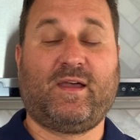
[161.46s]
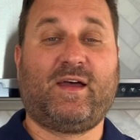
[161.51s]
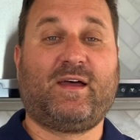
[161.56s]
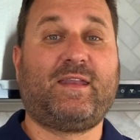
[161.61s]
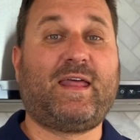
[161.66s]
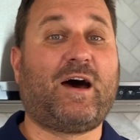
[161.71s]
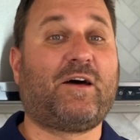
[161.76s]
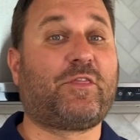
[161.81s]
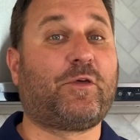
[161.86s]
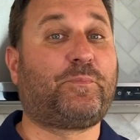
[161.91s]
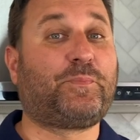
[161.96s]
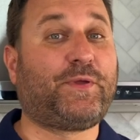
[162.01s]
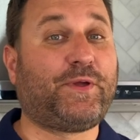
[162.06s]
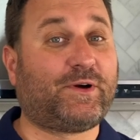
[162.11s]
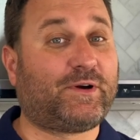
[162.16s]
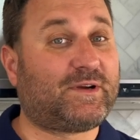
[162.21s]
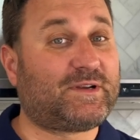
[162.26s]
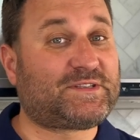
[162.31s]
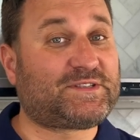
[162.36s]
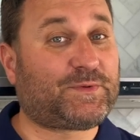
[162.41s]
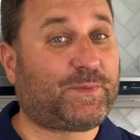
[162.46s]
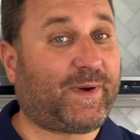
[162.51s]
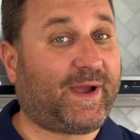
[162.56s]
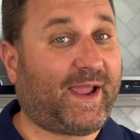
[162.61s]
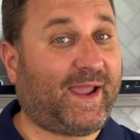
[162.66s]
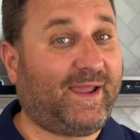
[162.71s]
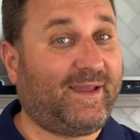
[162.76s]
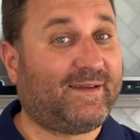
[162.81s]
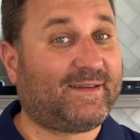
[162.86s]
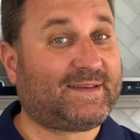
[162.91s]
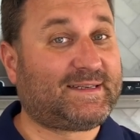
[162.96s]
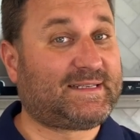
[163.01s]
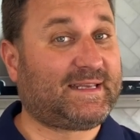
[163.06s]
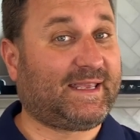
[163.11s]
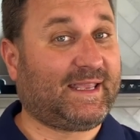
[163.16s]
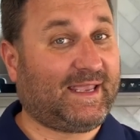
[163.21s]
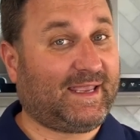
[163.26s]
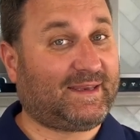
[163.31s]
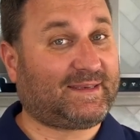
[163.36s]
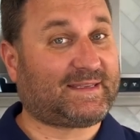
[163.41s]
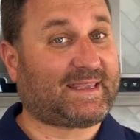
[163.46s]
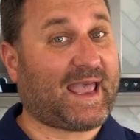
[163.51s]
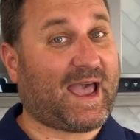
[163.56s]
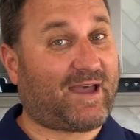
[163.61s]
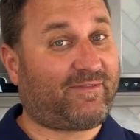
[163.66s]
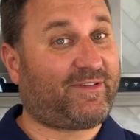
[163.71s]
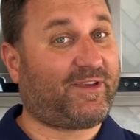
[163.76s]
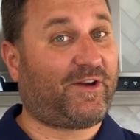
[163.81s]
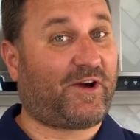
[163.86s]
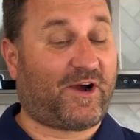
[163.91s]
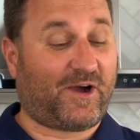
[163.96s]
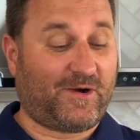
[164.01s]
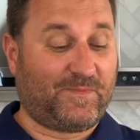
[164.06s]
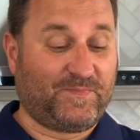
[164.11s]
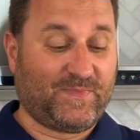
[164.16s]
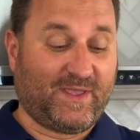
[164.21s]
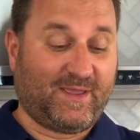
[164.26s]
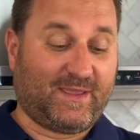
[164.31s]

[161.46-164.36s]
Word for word: Now, the purest way to eat caviar